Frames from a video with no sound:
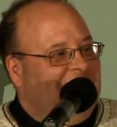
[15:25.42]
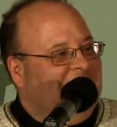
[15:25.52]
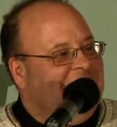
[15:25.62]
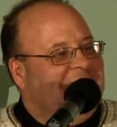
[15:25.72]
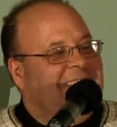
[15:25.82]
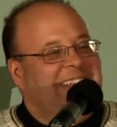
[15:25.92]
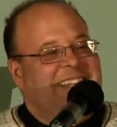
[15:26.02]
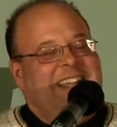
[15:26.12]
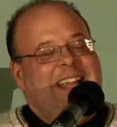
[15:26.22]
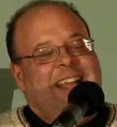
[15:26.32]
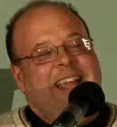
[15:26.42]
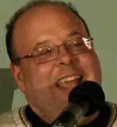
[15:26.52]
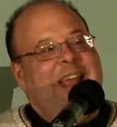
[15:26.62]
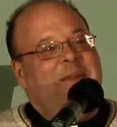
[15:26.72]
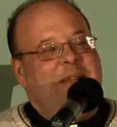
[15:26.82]
Isn't it?
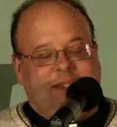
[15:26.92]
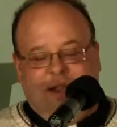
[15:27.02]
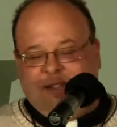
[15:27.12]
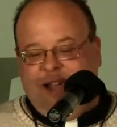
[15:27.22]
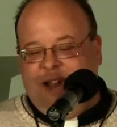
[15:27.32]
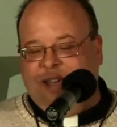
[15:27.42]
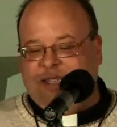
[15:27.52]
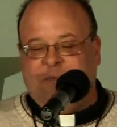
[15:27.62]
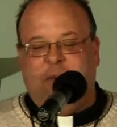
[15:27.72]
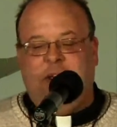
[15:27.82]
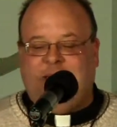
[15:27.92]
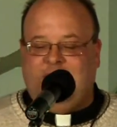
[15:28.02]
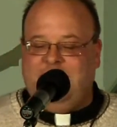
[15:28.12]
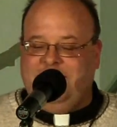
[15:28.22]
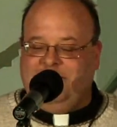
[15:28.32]
Anyway, so I was kind of
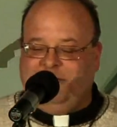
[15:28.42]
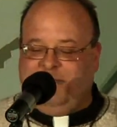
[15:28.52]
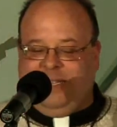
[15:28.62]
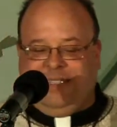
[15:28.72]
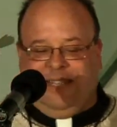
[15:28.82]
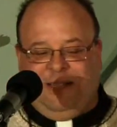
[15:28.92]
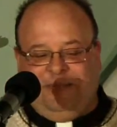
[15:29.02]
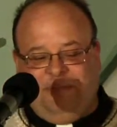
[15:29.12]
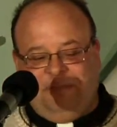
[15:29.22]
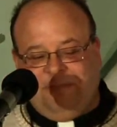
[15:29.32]
disappointed, but um,